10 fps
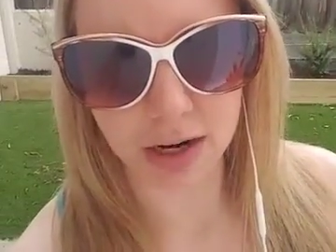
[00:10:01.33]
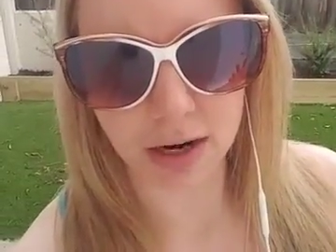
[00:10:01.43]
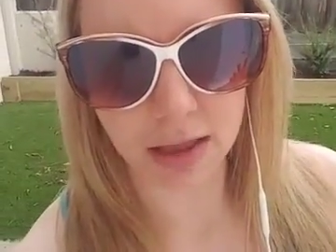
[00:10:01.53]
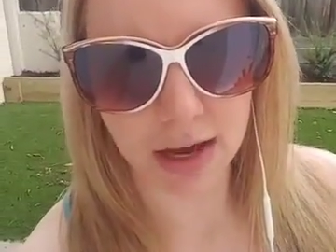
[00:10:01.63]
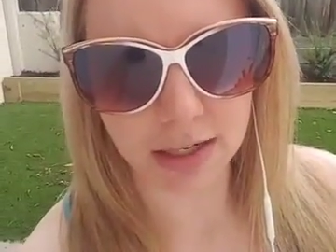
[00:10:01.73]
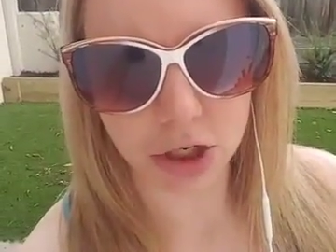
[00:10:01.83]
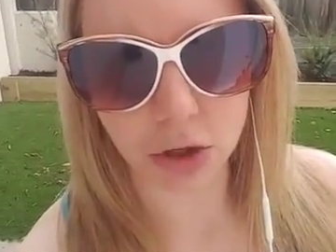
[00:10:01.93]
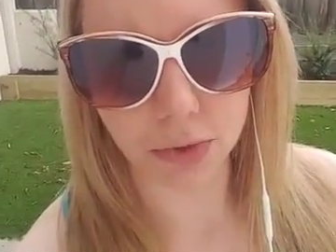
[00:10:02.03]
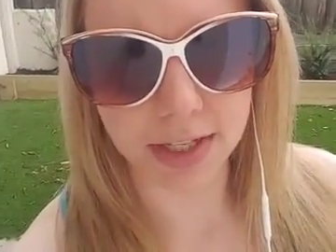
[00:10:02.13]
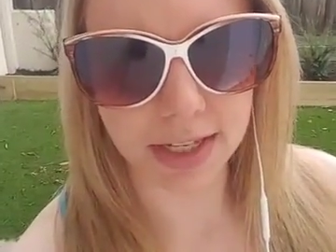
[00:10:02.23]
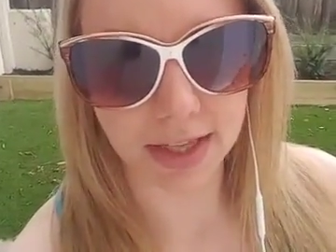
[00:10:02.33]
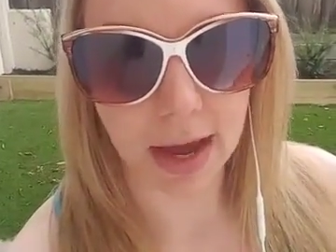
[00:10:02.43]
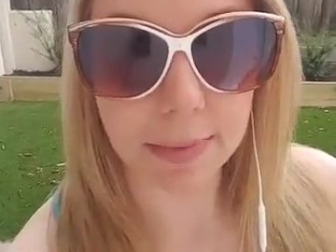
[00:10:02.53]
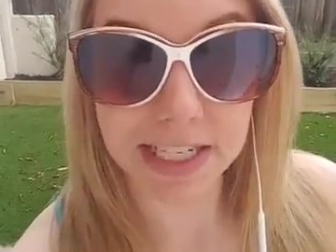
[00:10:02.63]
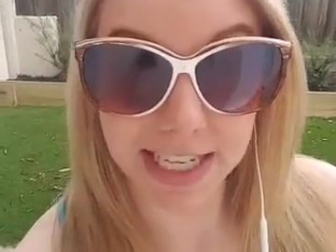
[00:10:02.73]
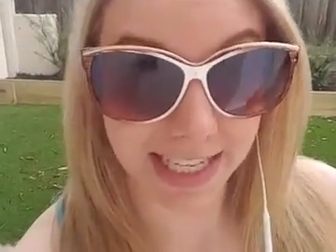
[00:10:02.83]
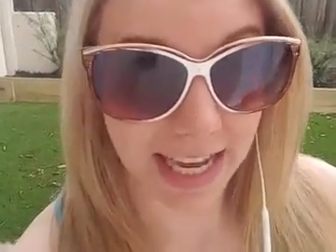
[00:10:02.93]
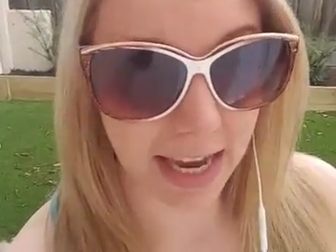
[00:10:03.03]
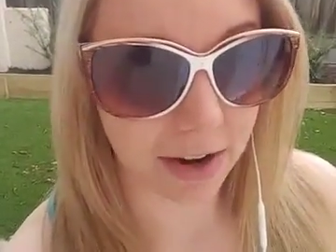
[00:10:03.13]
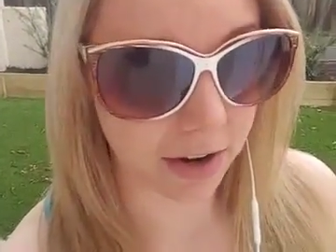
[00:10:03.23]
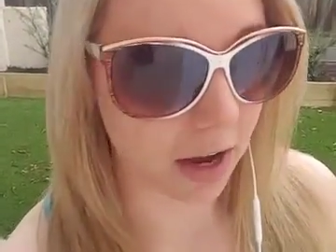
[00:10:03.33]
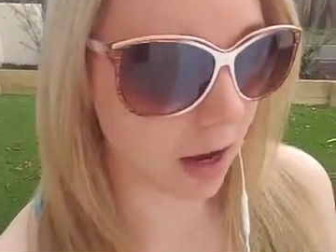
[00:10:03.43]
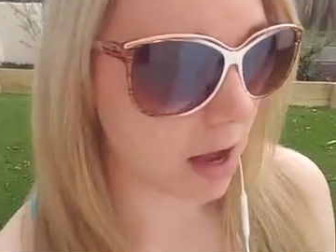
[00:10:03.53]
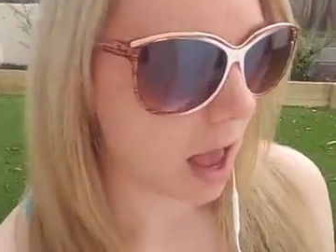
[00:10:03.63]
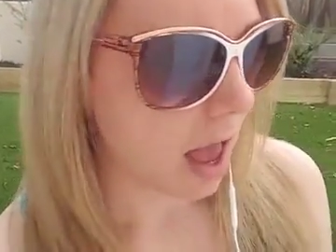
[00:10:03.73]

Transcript: and that intolerance in that particular area.